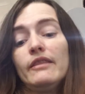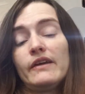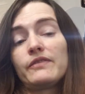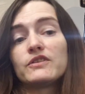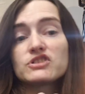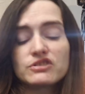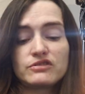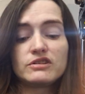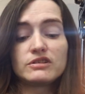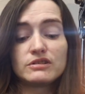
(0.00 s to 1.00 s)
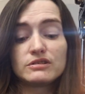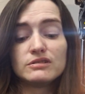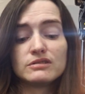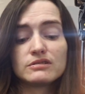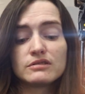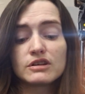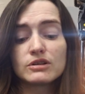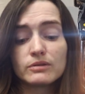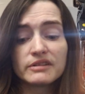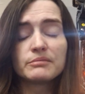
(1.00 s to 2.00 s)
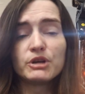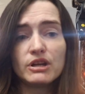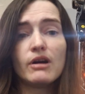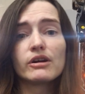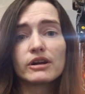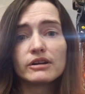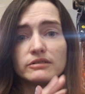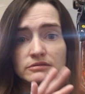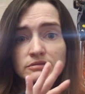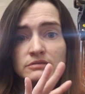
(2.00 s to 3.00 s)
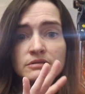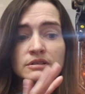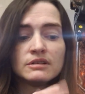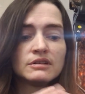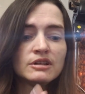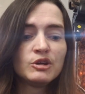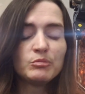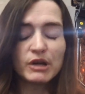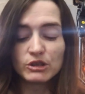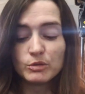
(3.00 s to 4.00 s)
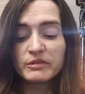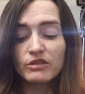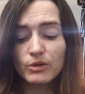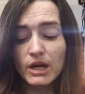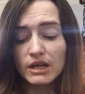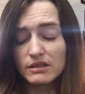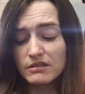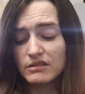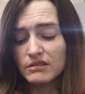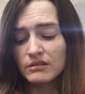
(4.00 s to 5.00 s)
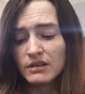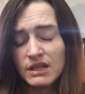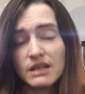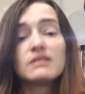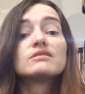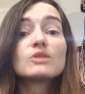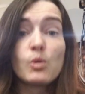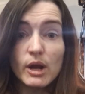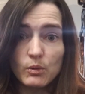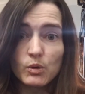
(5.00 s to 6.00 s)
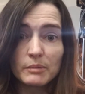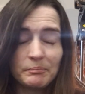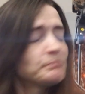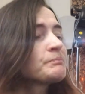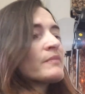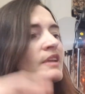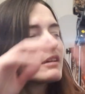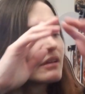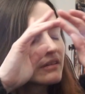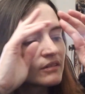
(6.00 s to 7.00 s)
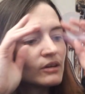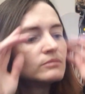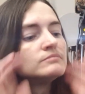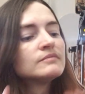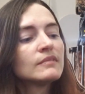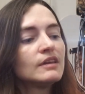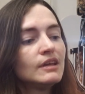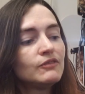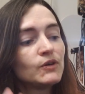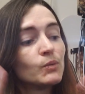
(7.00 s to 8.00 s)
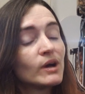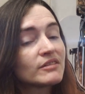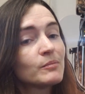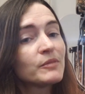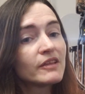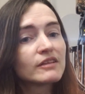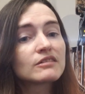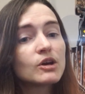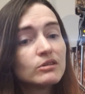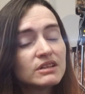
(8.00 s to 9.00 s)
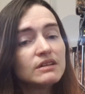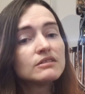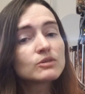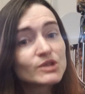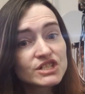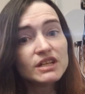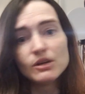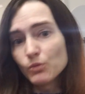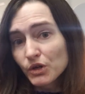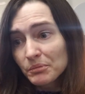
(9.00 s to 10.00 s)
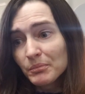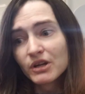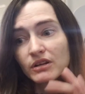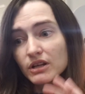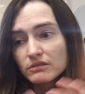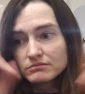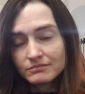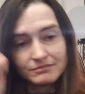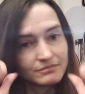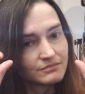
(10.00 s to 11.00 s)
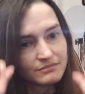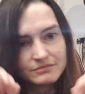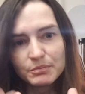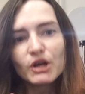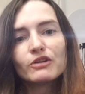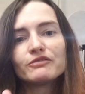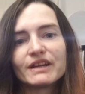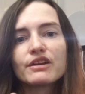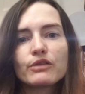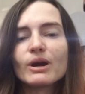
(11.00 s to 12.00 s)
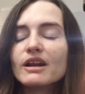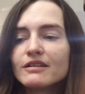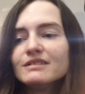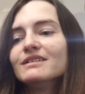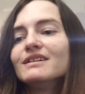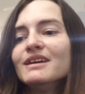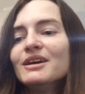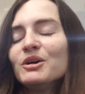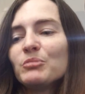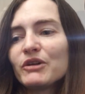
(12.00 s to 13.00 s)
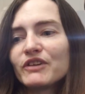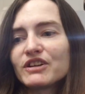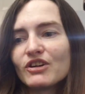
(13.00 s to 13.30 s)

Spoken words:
that the Charisma yarn by Loops and Threads is quite warm. So if you want something that's cozy and squishy and warm, perfect thread. Perfect